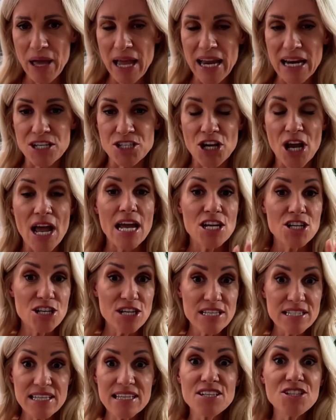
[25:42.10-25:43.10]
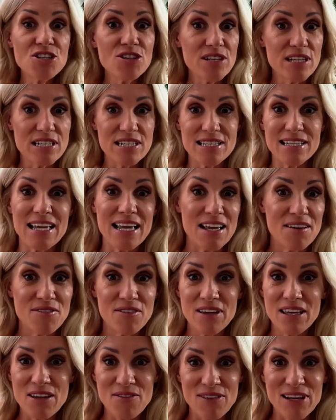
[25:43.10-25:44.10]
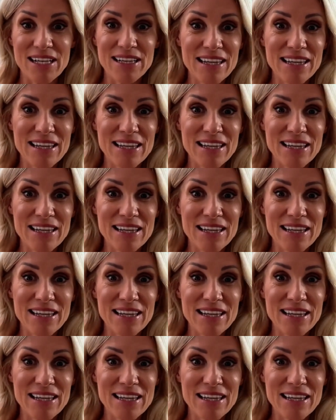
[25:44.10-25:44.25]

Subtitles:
page. She's literally just giving